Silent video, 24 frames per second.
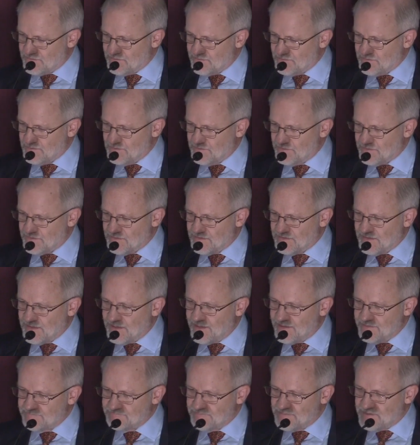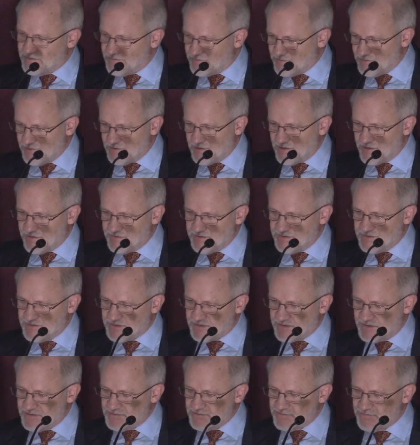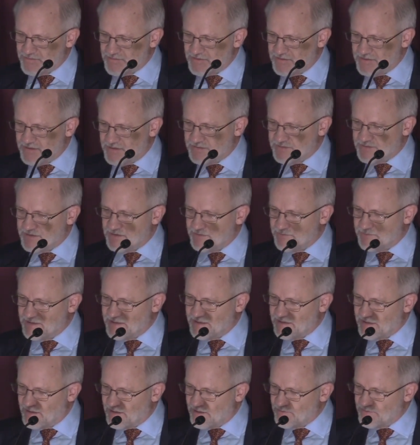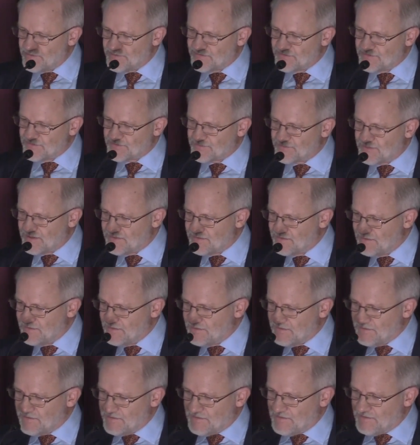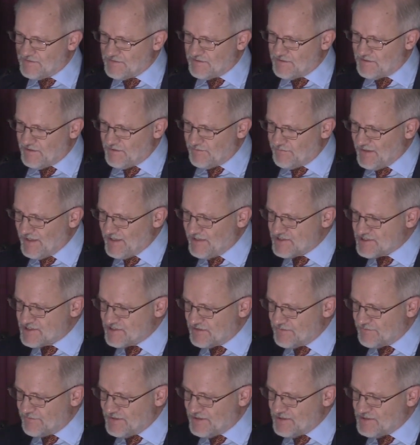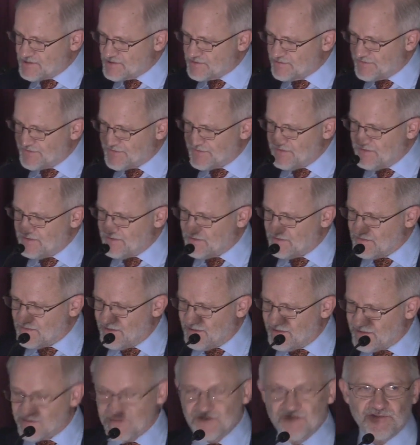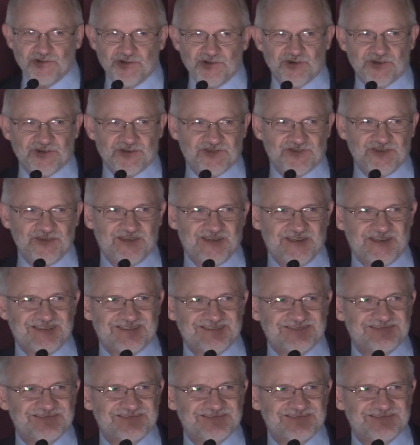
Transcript: you look at that, you know, we're out in the country, not that many houses, but, you know, imagine a major city like New York City,